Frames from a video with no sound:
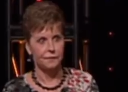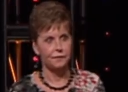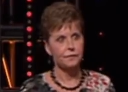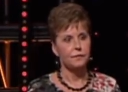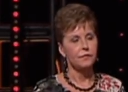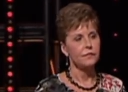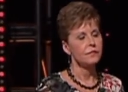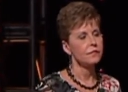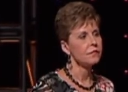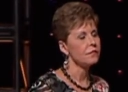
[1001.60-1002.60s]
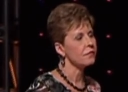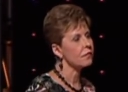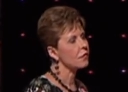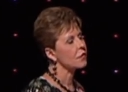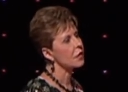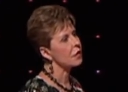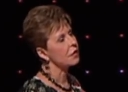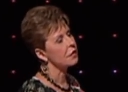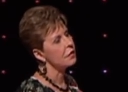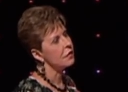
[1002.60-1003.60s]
[no speech]